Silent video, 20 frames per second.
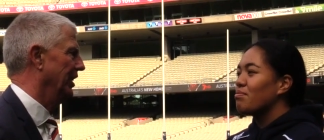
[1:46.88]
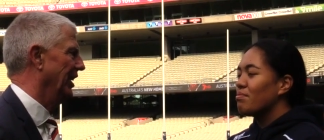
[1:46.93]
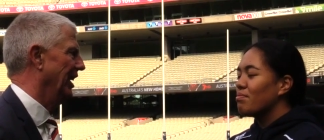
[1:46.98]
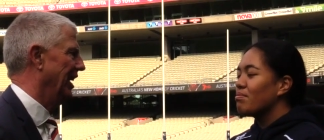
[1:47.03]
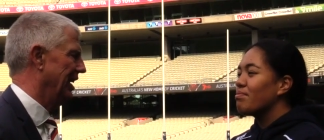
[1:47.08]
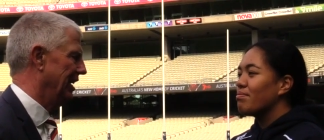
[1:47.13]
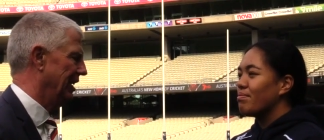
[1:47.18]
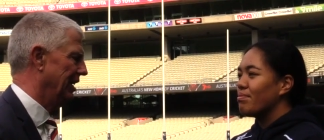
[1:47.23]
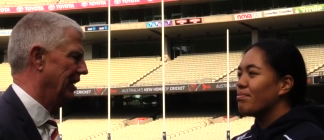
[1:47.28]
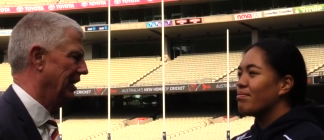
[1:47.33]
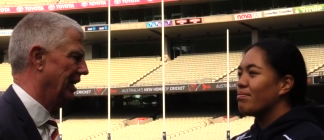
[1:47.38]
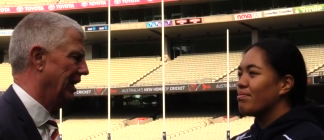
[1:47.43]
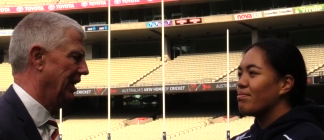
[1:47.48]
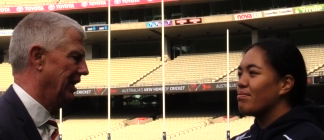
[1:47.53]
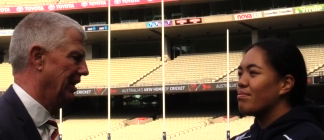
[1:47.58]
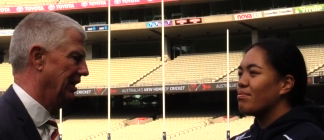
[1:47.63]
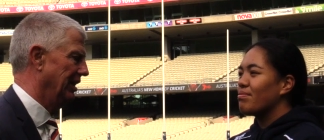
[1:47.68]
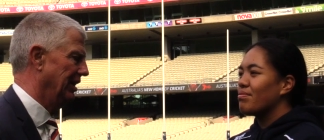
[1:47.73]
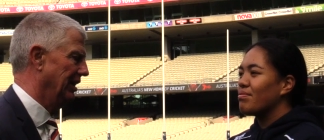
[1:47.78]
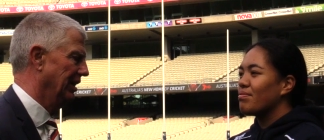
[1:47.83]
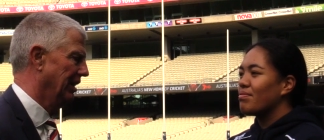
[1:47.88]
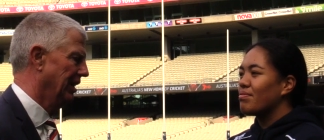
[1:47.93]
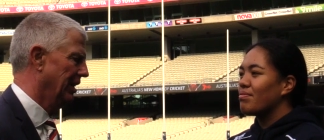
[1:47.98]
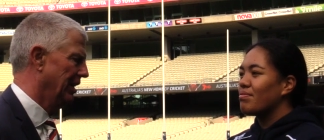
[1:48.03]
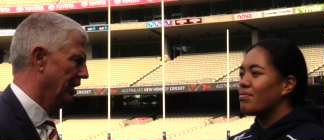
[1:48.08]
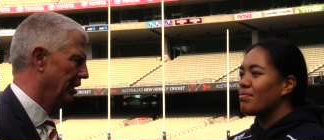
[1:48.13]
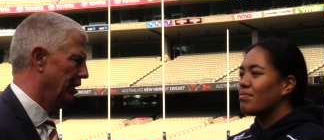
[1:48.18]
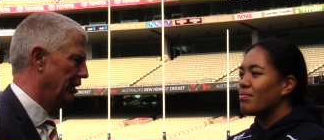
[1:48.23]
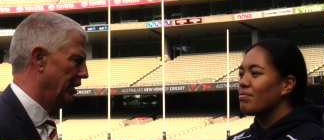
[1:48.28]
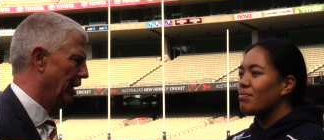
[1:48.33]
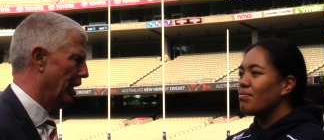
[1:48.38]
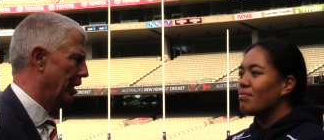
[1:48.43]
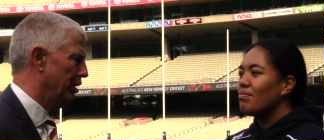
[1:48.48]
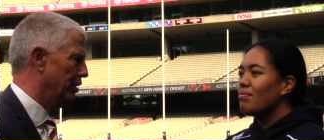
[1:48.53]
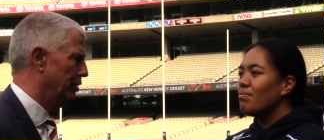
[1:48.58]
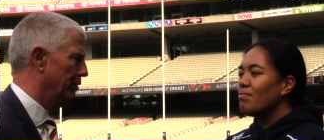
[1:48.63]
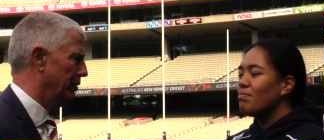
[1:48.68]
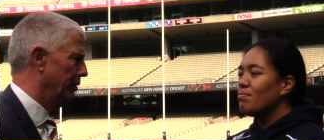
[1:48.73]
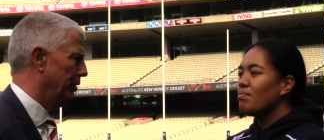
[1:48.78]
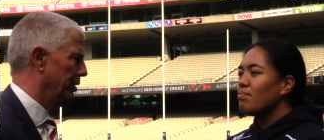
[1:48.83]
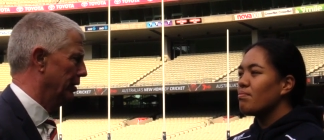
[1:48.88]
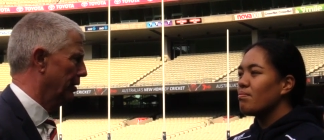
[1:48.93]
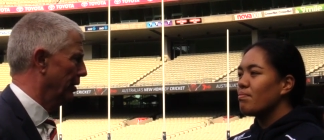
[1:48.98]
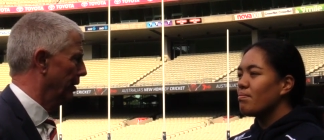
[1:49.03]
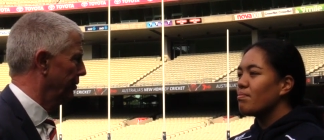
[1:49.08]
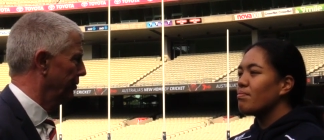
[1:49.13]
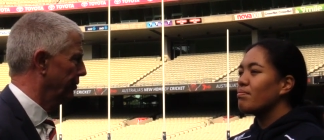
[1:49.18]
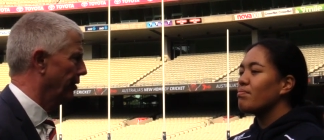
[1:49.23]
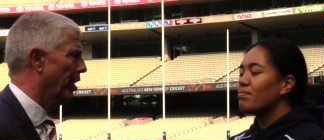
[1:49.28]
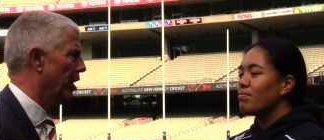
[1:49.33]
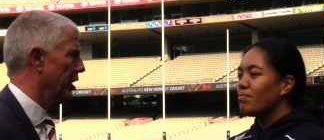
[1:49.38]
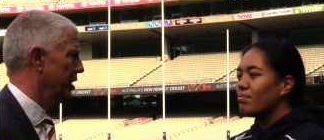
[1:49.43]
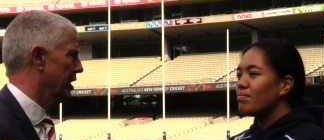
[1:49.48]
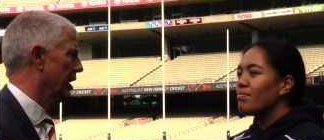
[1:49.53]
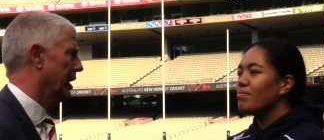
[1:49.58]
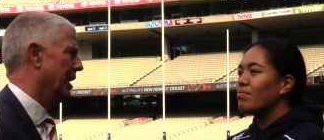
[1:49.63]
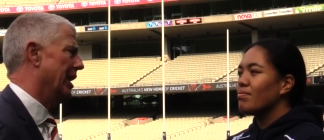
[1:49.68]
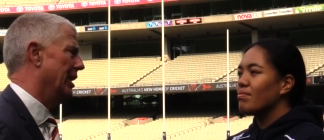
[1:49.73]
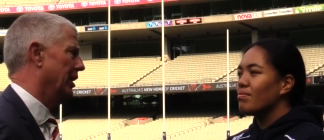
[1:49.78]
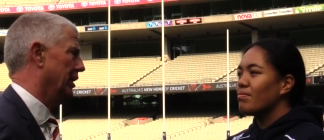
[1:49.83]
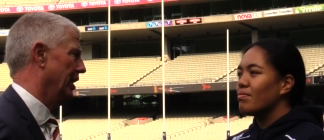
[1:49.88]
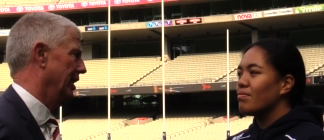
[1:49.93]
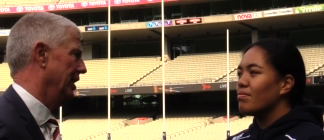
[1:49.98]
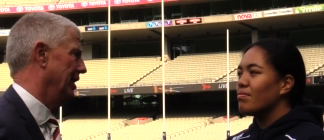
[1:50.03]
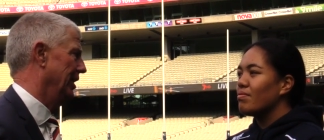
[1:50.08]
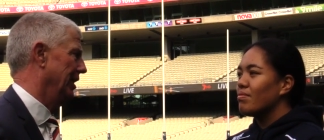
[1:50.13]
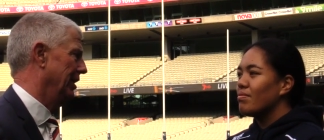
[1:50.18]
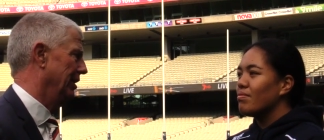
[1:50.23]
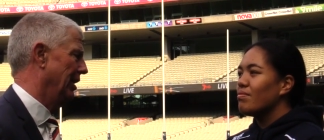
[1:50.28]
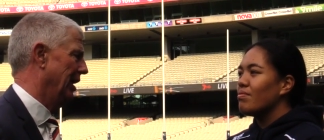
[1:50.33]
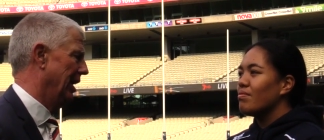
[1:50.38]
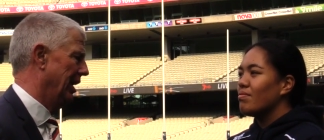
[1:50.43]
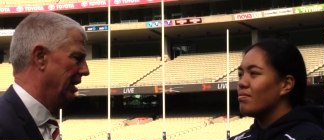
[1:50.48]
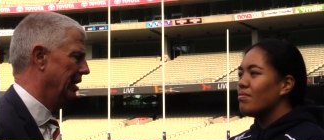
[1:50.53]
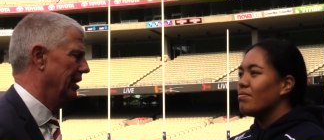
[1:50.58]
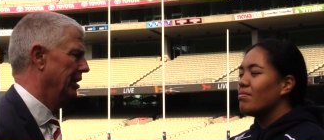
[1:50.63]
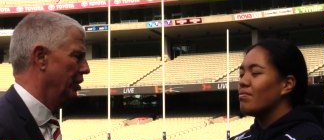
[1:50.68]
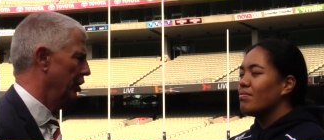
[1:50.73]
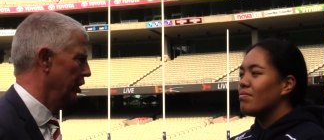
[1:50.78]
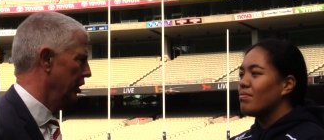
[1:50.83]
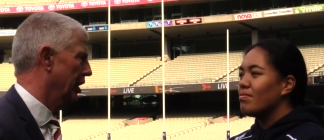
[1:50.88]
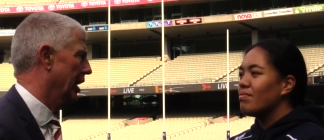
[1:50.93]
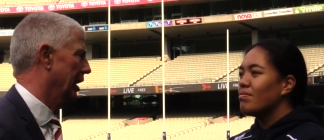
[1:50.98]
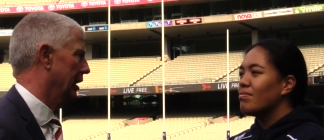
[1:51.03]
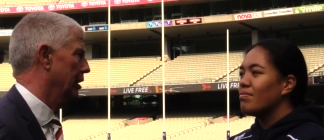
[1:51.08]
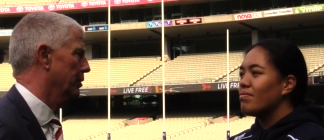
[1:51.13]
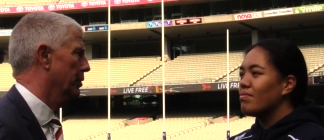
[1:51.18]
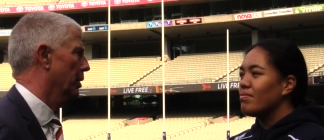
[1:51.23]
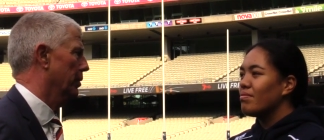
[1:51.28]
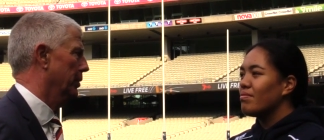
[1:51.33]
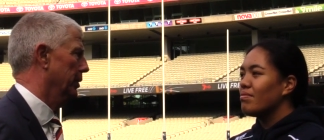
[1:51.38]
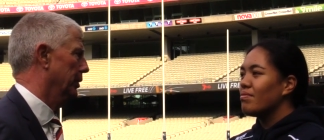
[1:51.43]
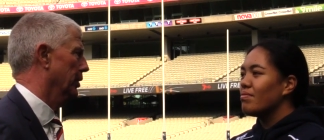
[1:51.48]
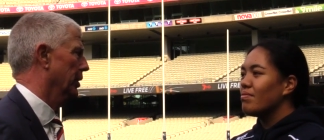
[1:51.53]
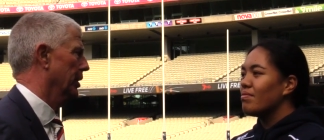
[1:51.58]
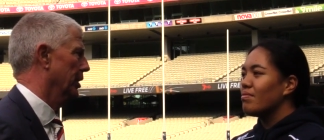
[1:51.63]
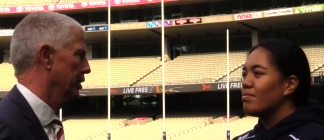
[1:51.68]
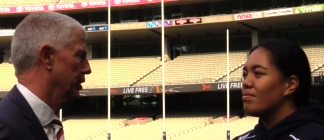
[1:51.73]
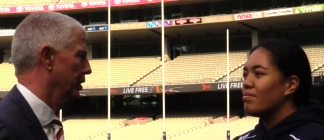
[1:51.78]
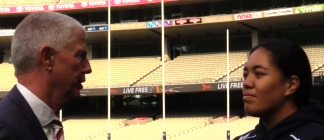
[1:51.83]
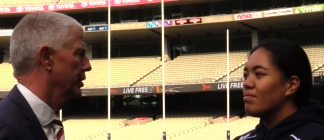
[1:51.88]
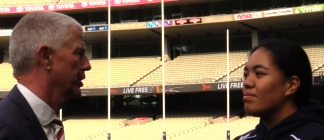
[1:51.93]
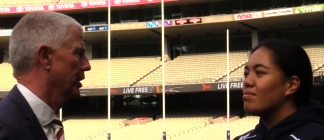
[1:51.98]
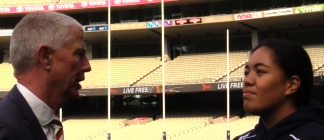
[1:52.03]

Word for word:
Speaker 1: and, and, and you know, you're, you're a fine young athlete, and, and it's exactly what we're trying to do.